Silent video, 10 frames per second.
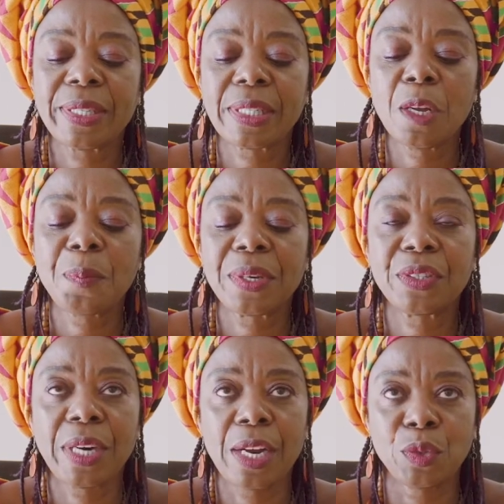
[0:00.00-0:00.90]
sip it
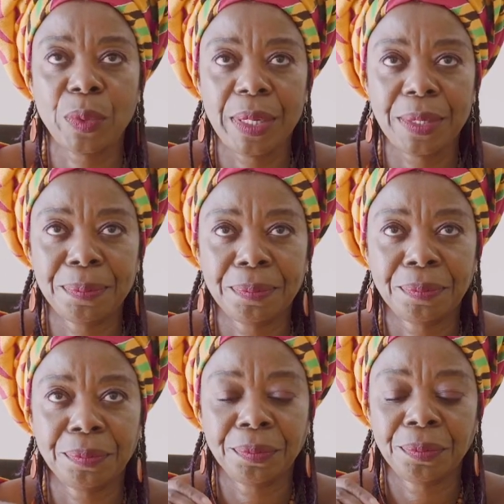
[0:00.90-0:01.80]
gradually.
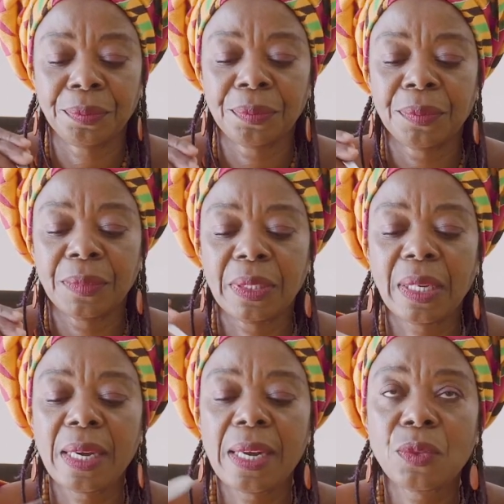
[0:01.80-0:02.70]
The
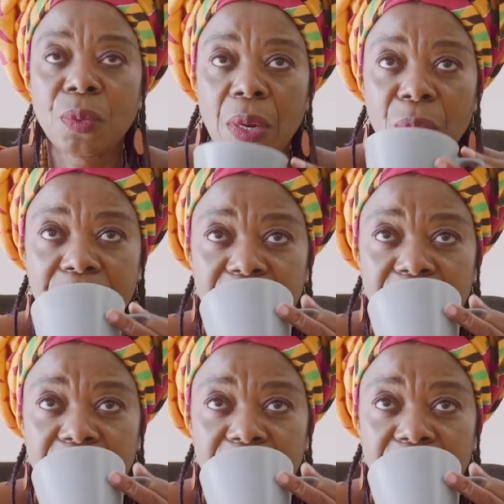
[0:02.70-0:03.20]
heart one, we